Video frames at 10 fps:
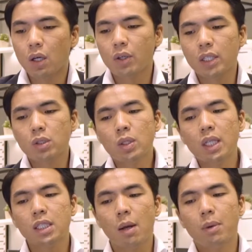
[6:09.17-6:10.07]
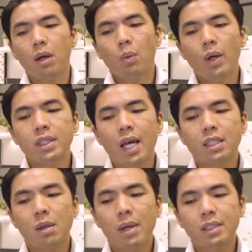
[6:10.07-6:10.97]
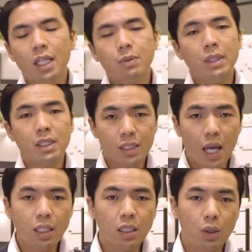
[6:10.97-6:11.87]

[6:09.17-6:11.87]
Okay, so next up, once the SMS has been sent,